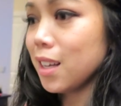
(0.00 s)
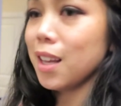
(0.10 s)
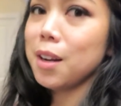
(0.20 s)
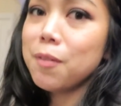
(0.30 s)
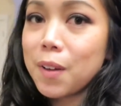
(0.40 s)

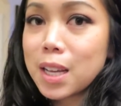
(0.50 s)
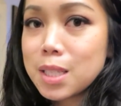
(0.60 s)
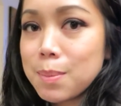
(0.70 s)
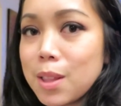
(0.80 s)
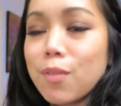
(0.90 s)
It
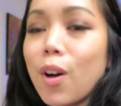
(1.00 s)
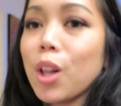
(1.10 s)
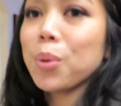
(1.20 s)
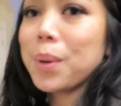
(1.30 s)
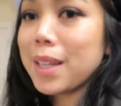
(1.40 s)
affects me the
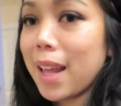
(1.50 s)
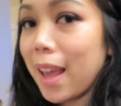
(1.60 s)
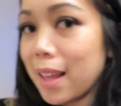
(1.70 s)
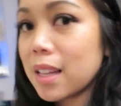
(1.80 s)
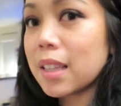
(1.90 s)
following
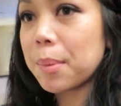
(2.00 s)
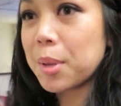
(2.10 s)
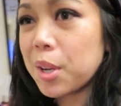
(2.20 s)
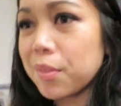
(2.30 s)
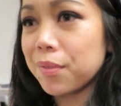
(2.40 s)
day. Let
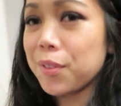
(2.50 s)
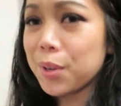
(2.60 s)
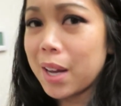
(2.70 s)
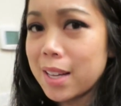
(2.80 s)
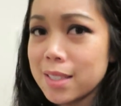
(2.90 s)
me know if you
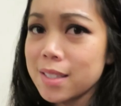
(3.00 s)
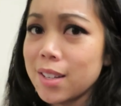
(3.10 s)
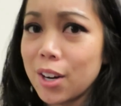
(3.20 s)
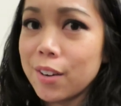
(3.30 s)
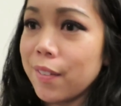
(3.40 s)
guys
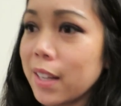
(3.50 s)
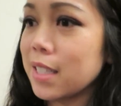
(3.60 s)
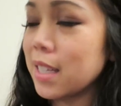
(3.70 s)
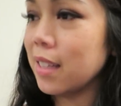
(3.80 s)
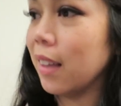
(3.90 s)
are
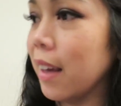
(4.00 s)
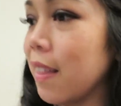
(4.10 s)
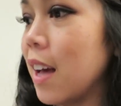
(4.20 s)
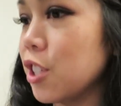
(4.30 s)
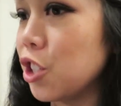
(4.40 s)
affected like
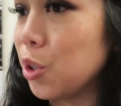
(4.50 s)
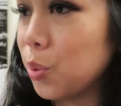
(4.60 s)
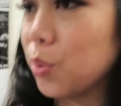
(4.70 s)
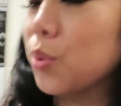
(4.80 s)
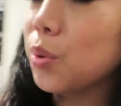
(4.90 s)
that too.